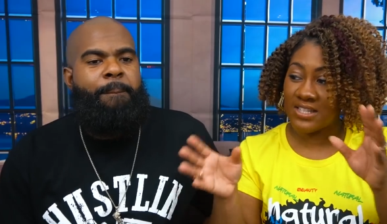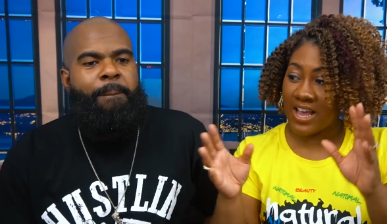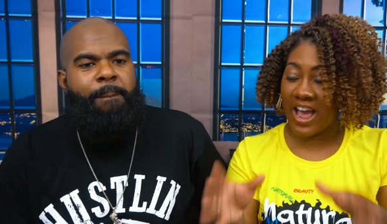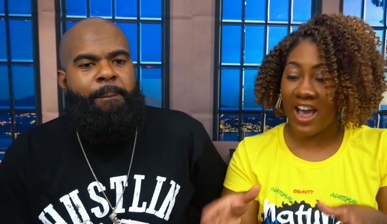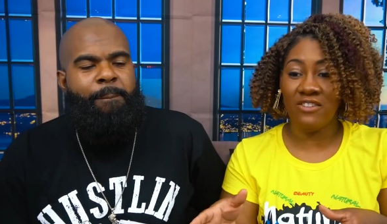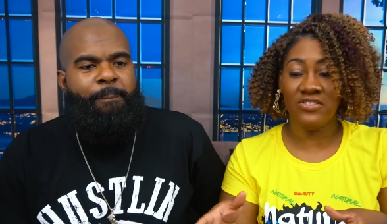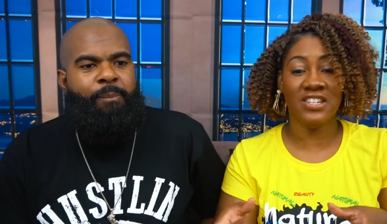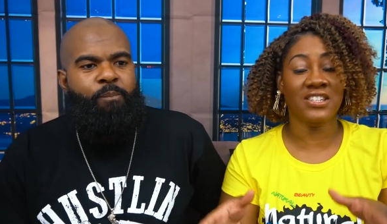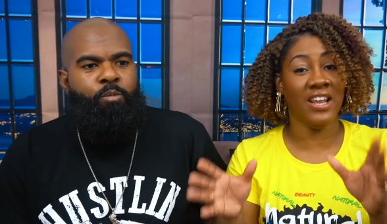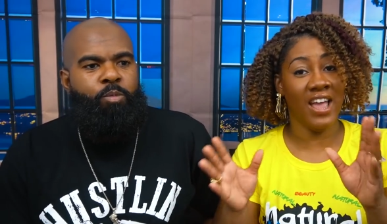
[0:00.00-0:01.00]
Speaker 1: to have
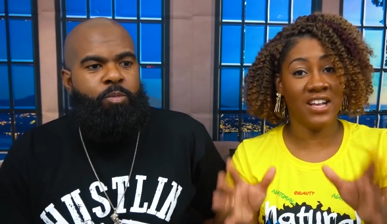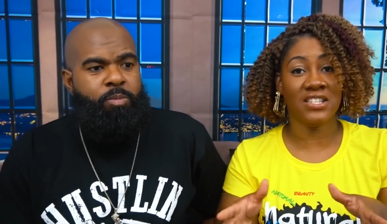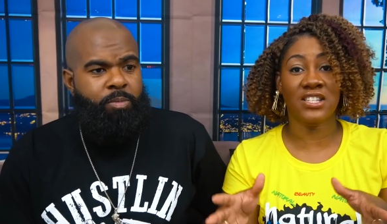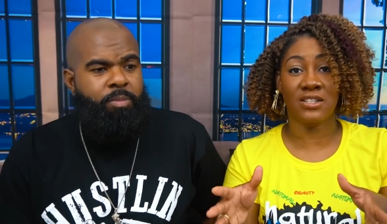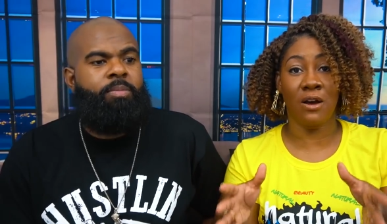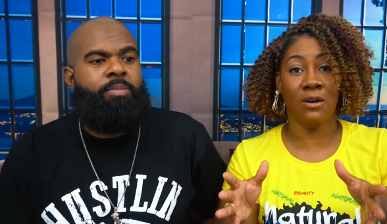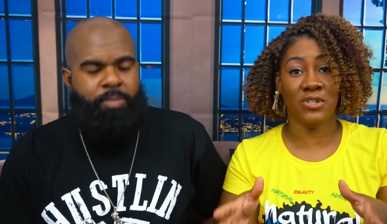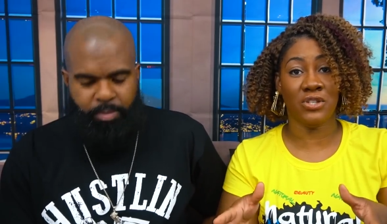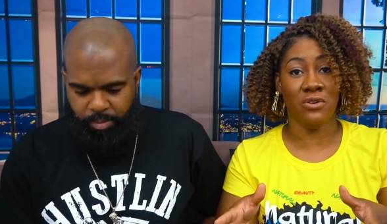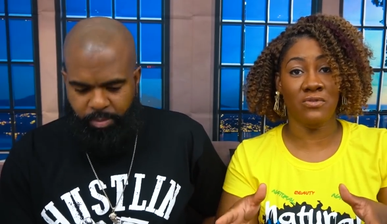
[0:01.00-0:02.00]
this last um,
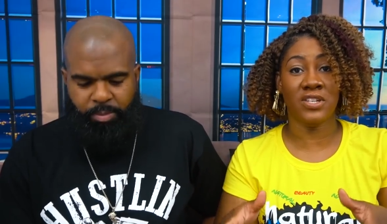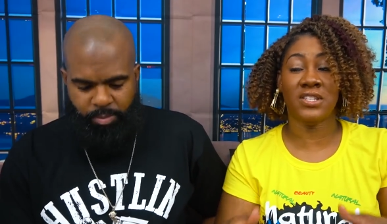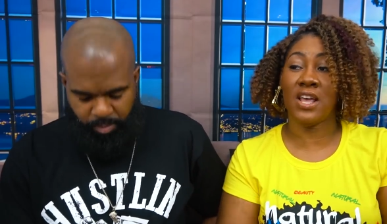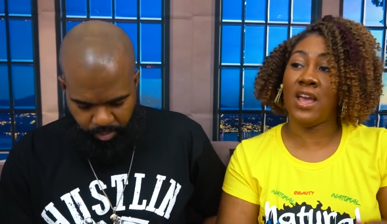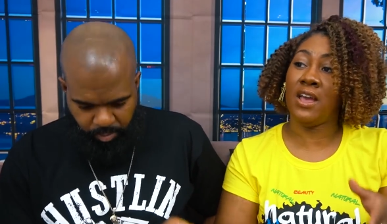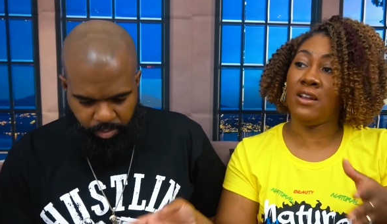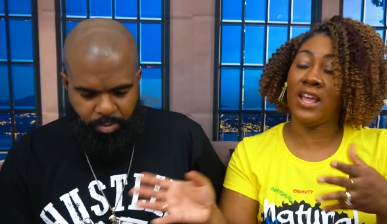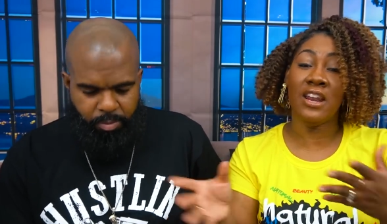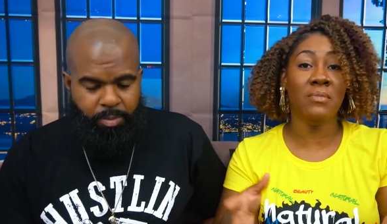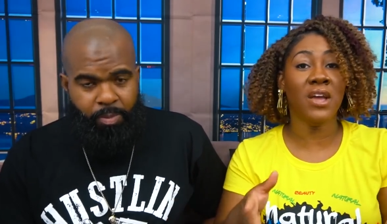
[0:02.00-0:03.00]
service, and
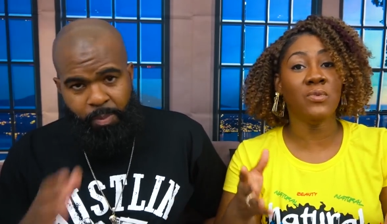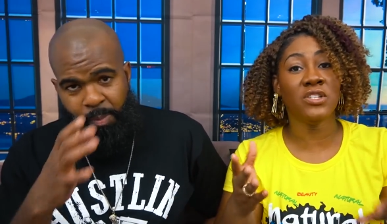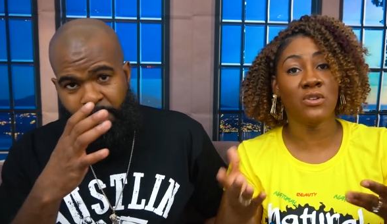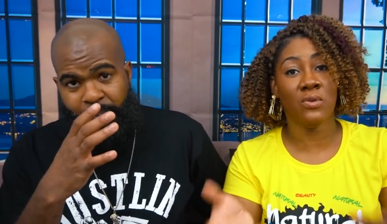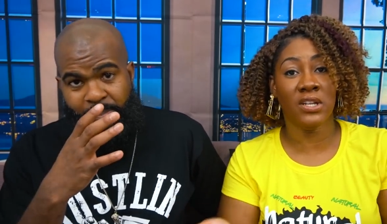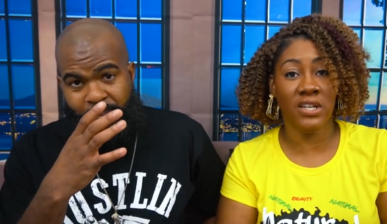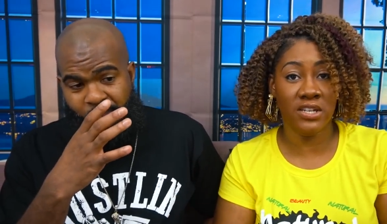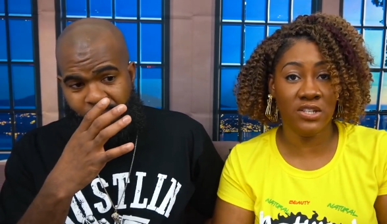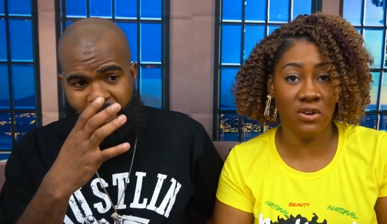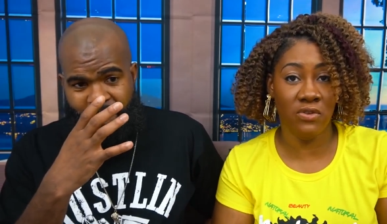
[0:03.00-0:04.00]
Lady Mae was going to
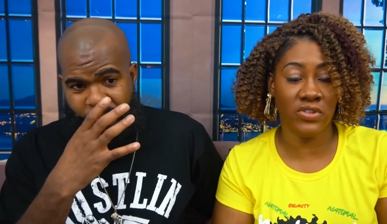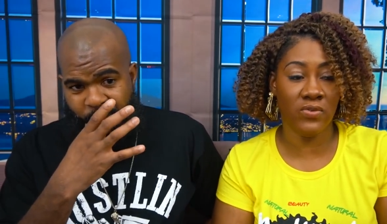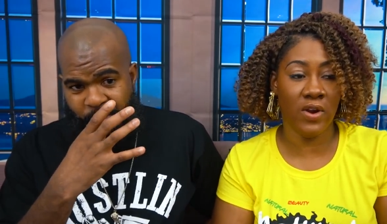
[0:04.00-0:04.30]
lead the service,